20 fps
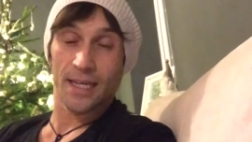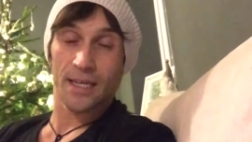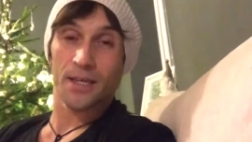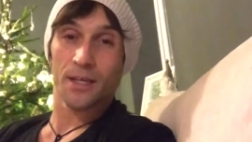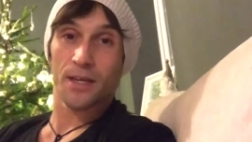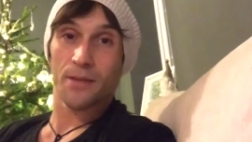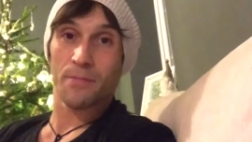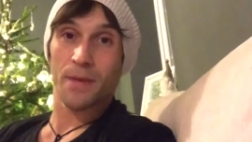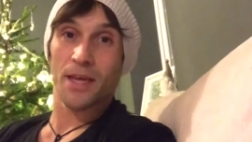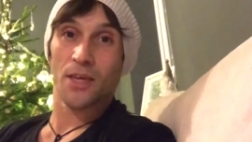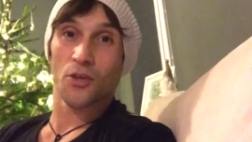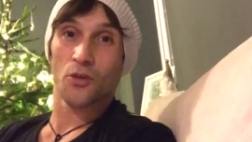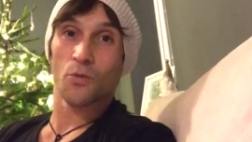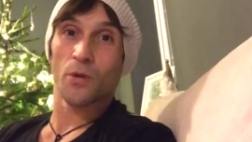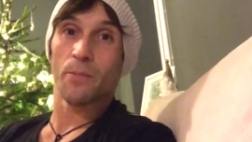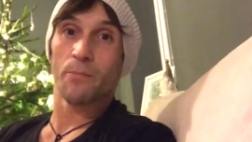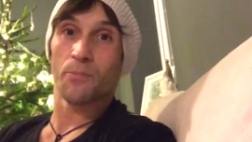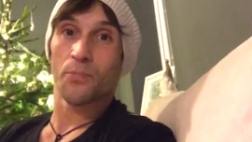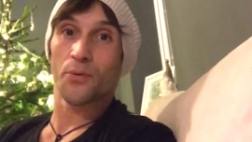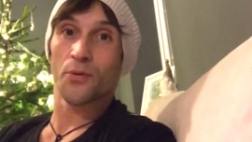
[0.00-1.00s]
going to make you
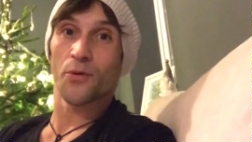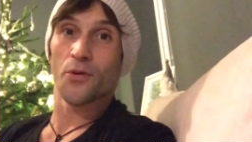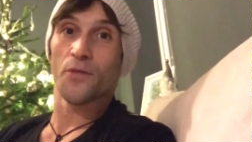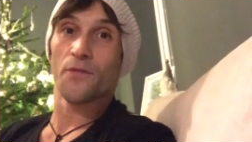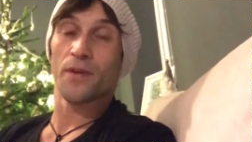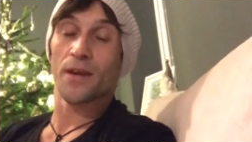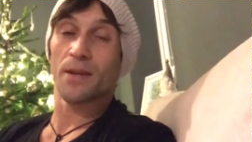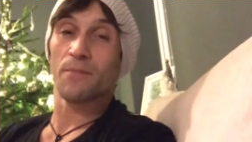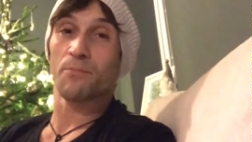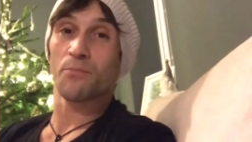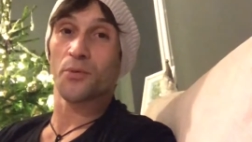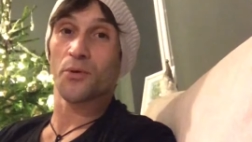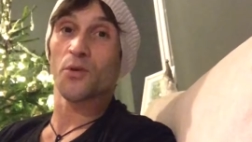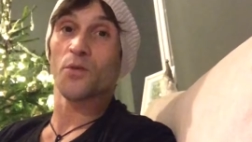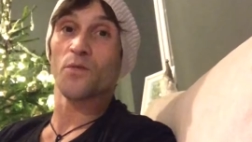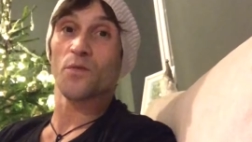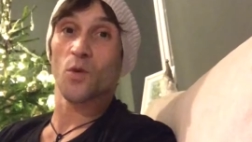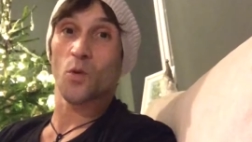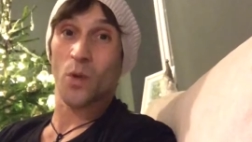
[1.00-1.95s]
improve and improve